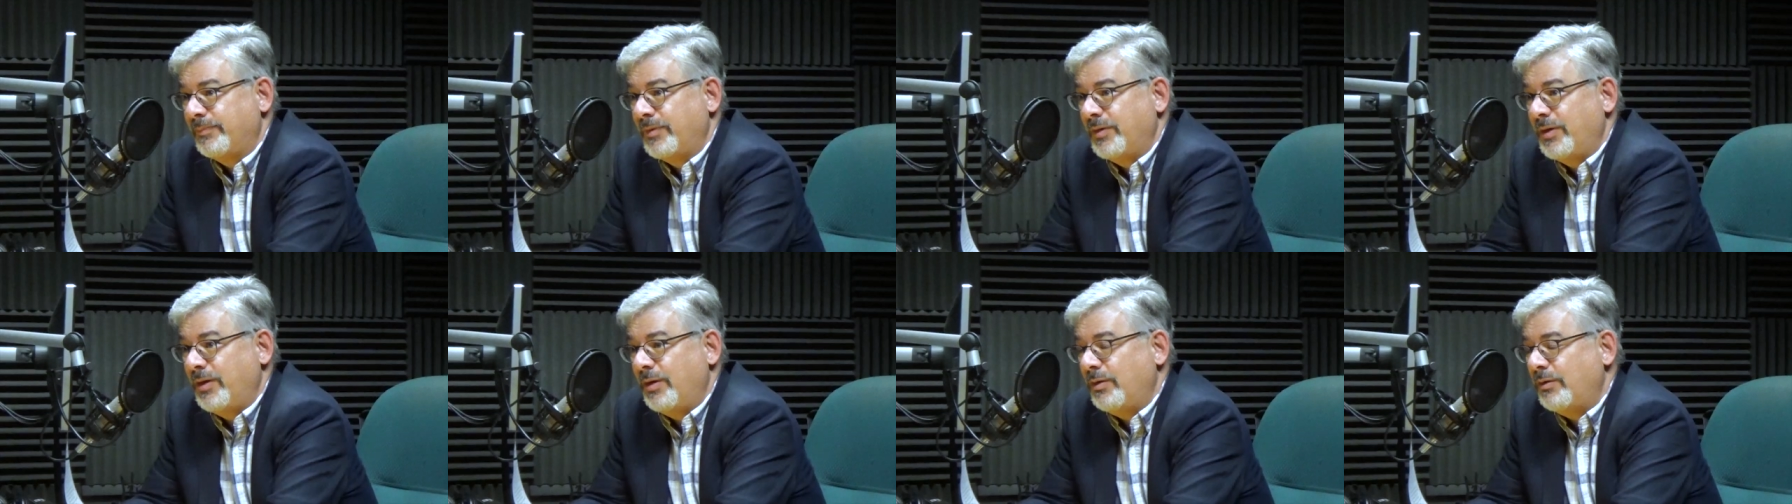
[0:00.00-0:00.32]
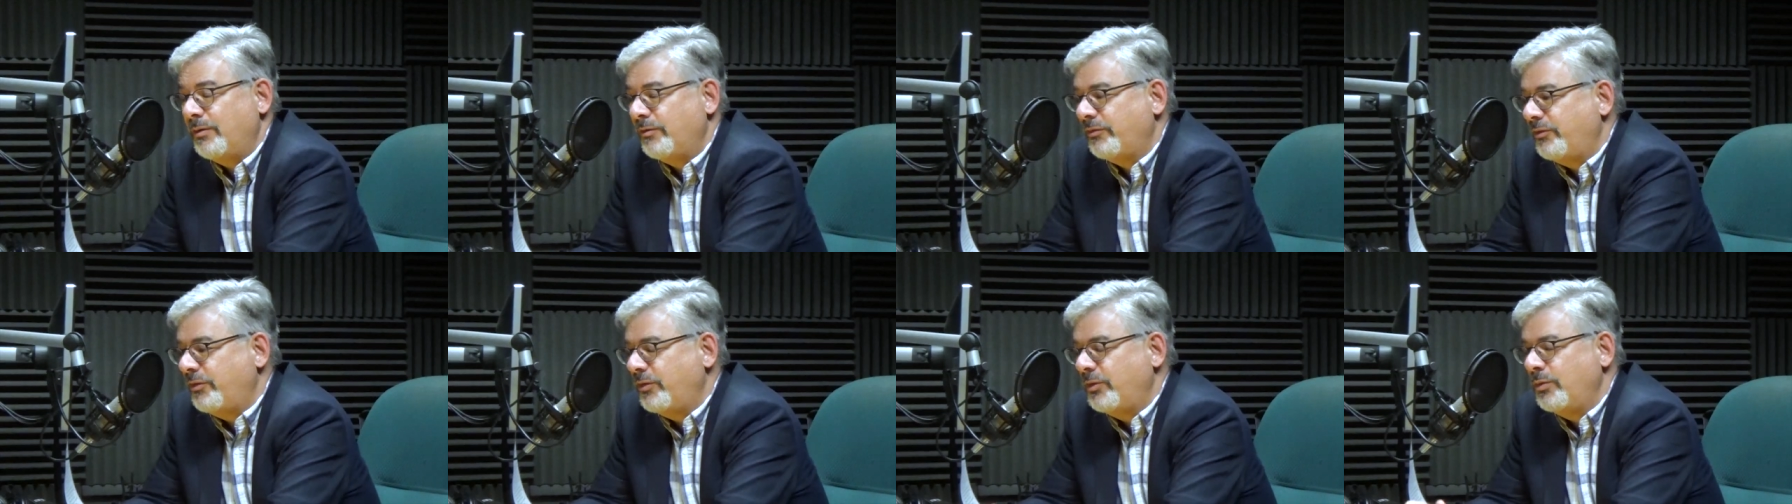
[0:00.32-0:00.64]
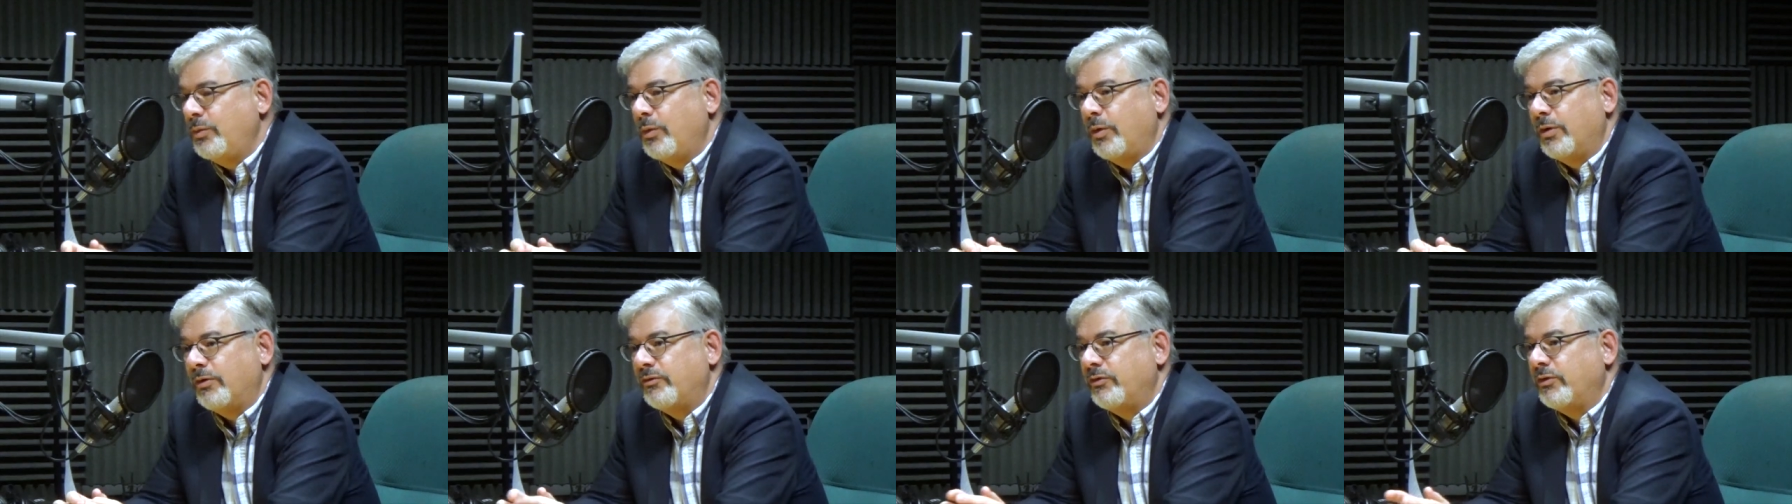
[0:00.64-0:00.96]
You know, if you
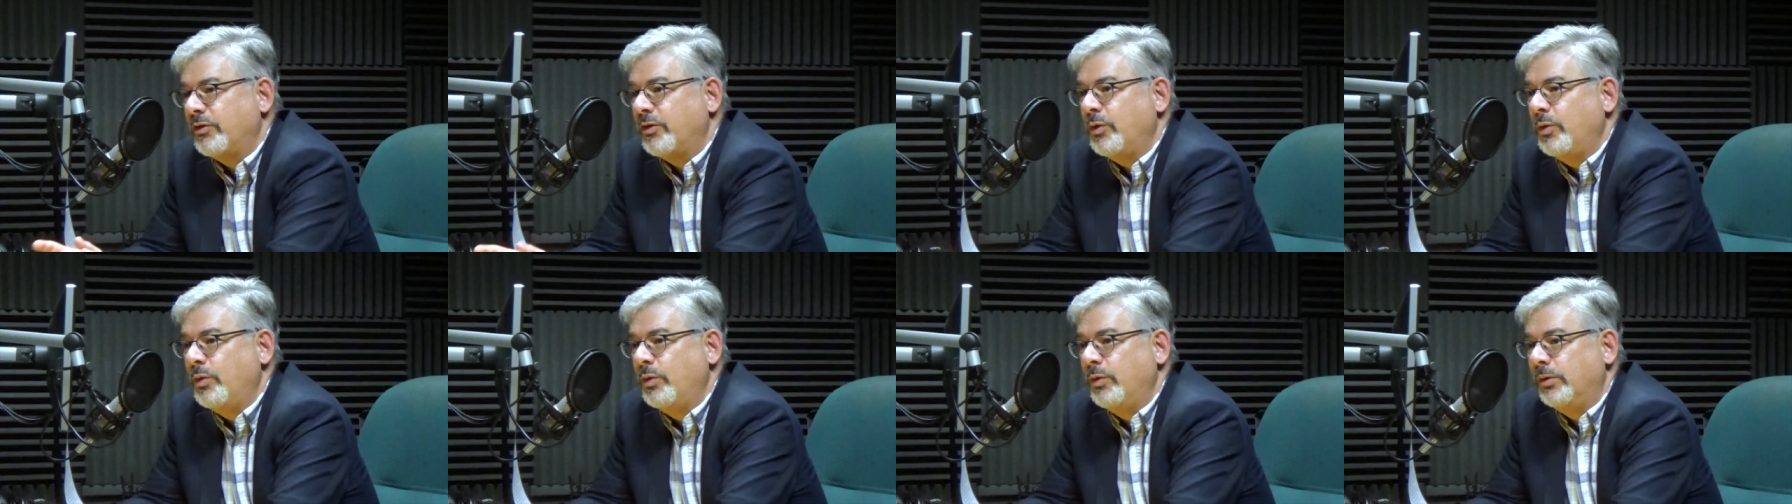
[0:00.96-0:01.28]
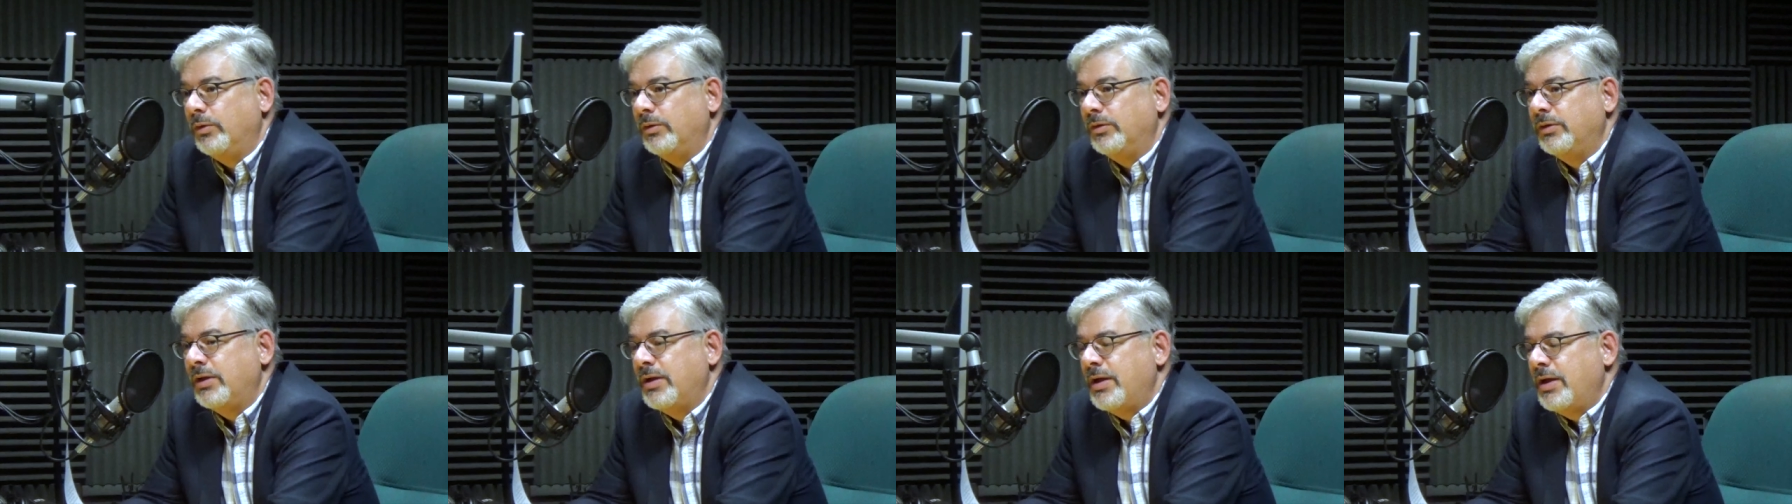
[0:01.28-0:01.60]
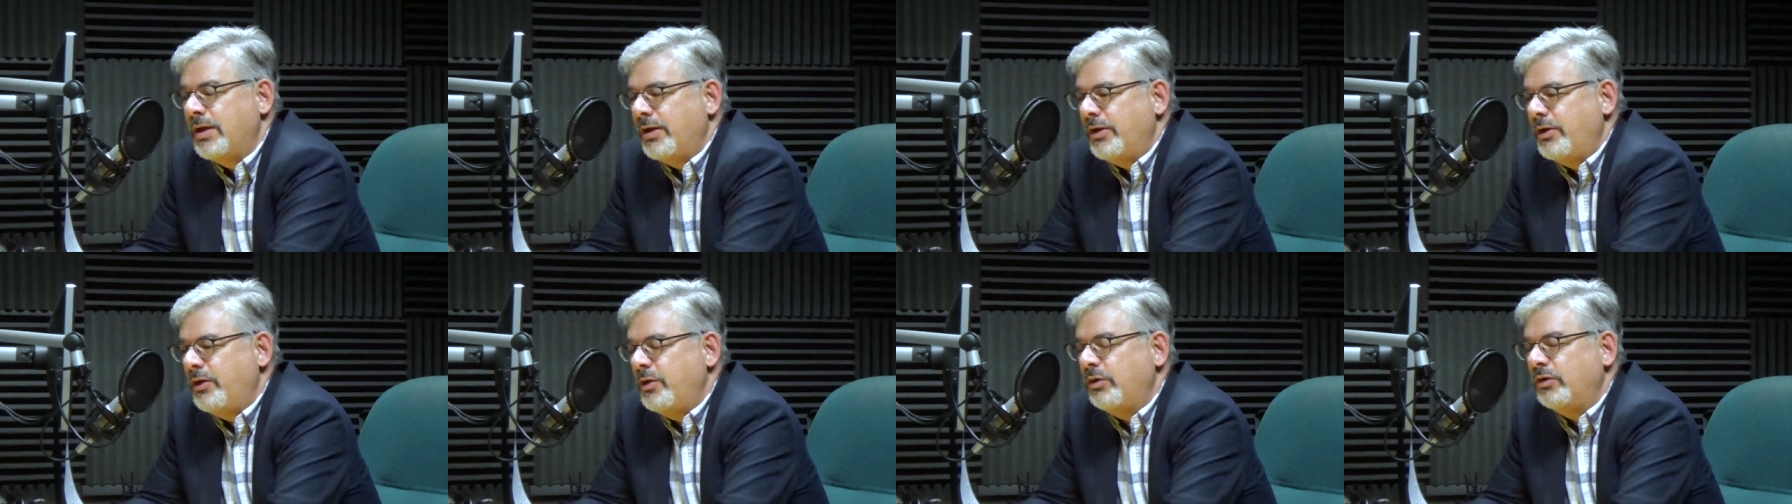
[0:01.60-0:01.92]
work for Google,
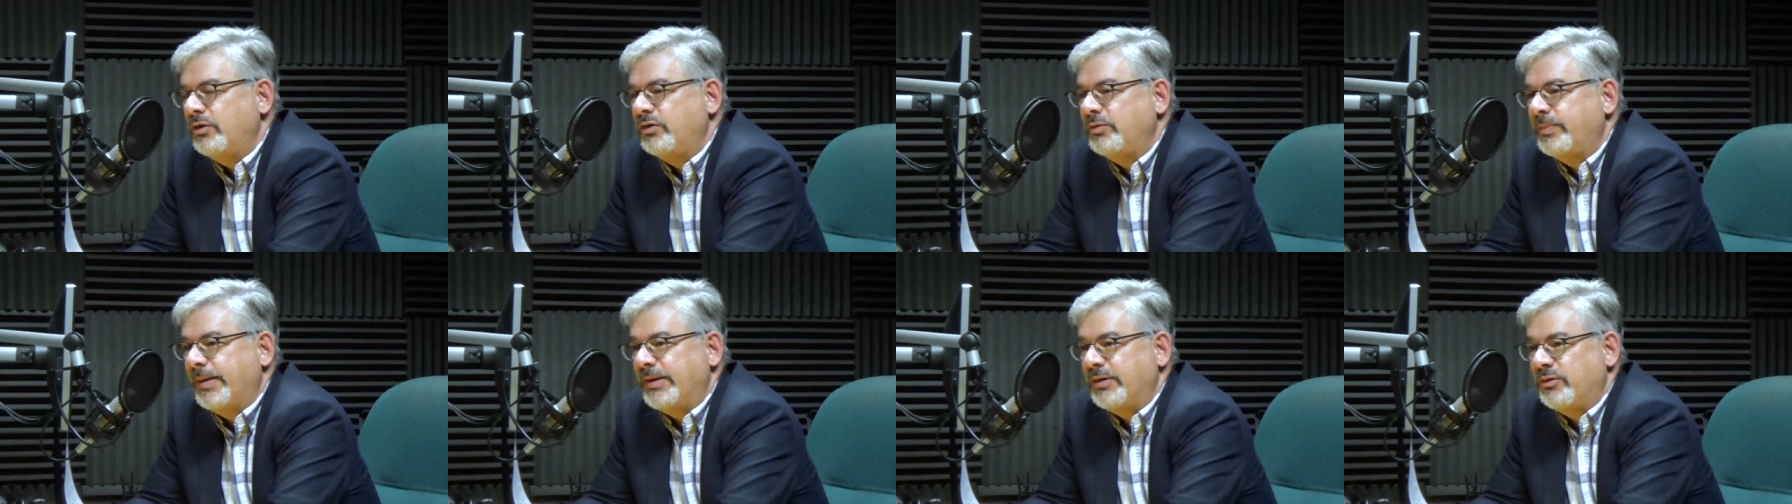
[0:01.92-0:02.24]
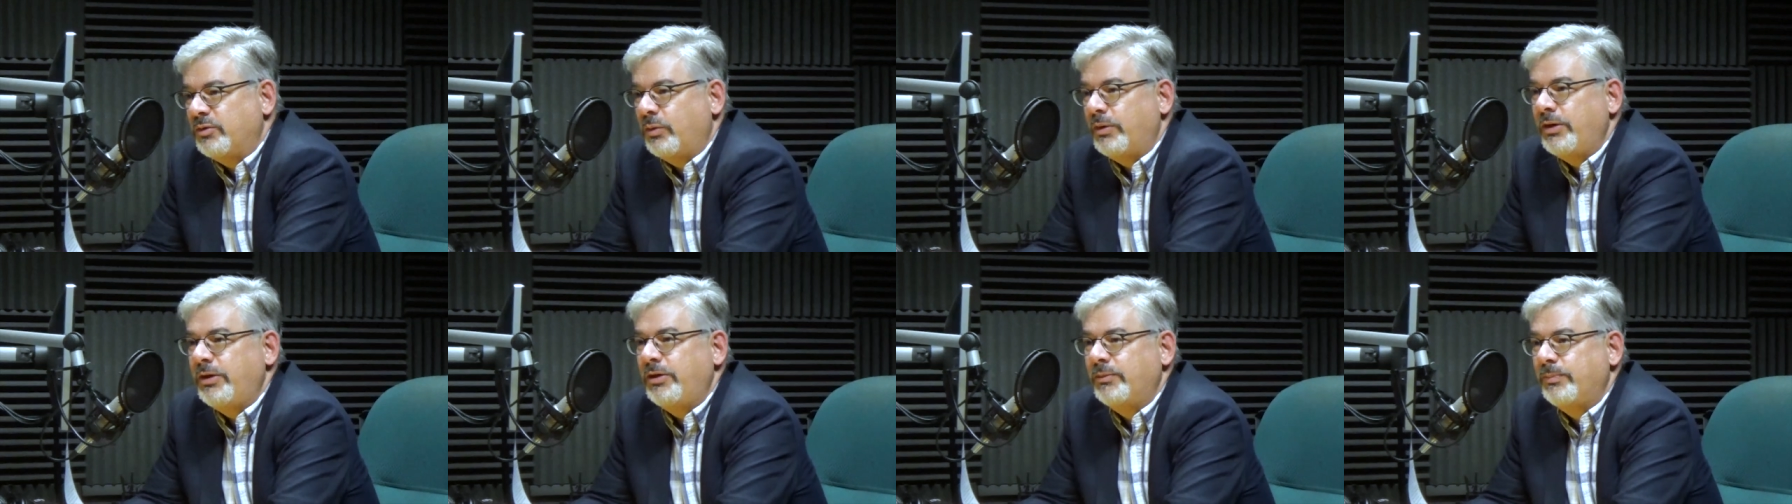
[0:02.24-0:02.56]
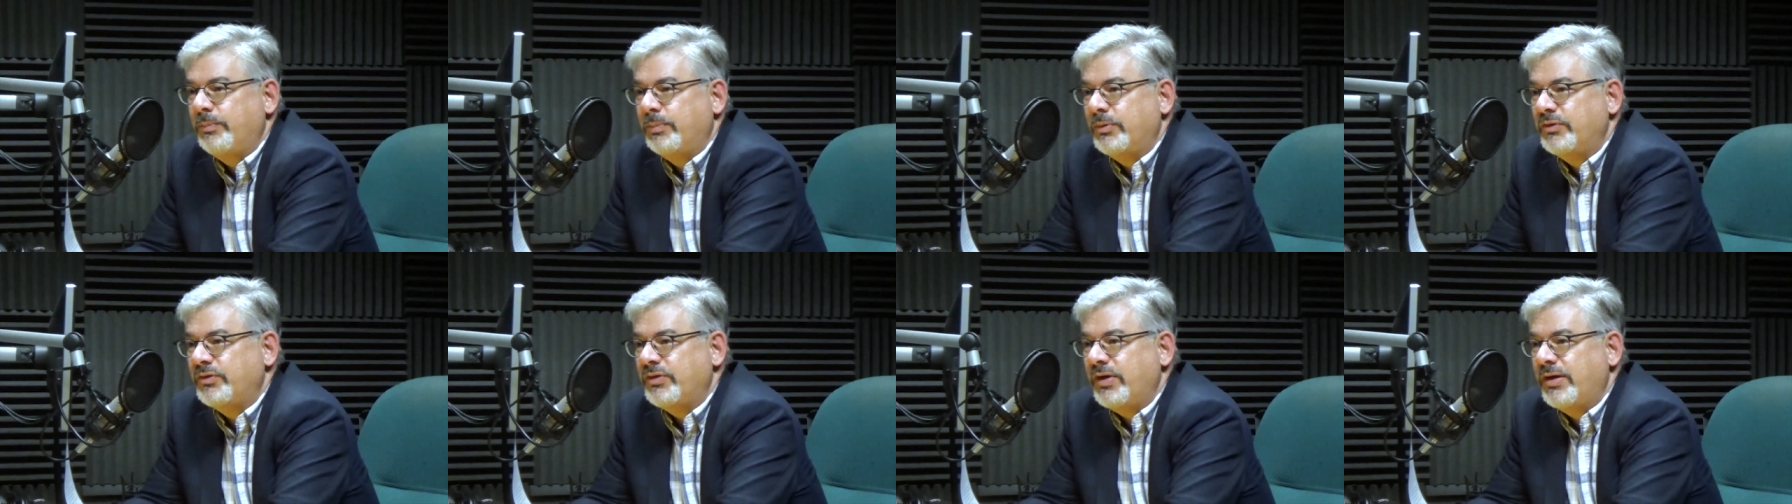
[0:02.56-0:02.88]
you can spend
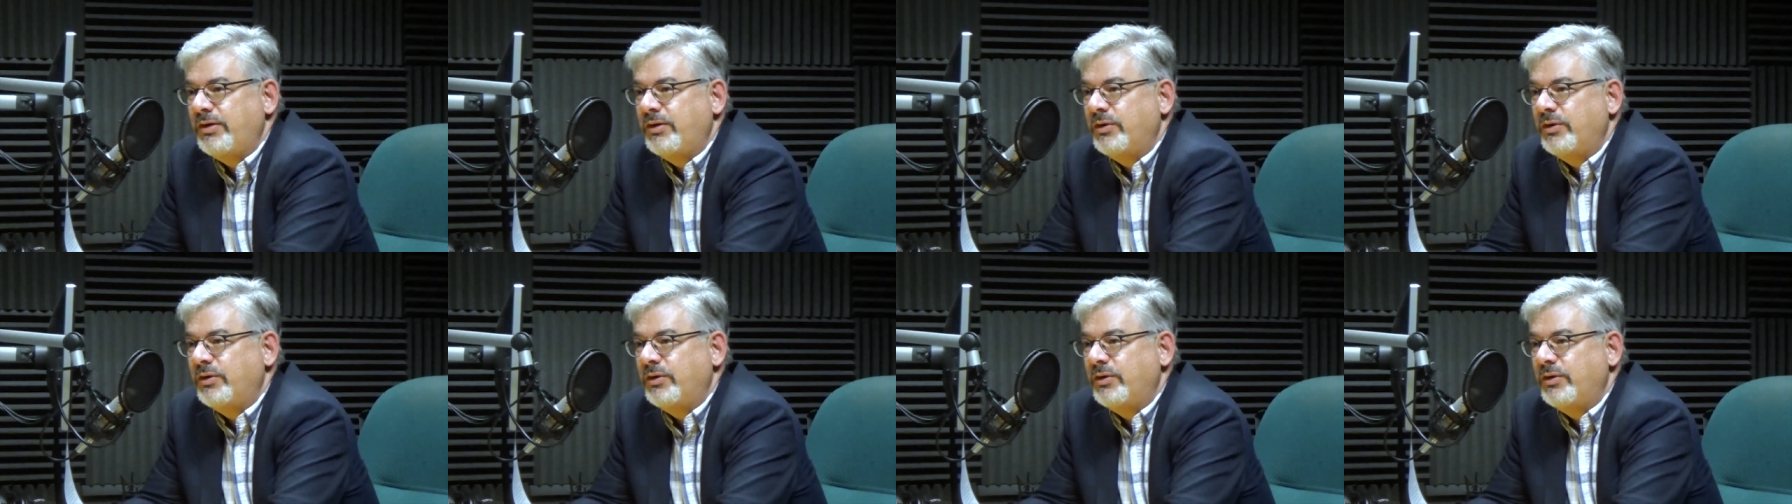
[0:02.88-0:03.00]
20% of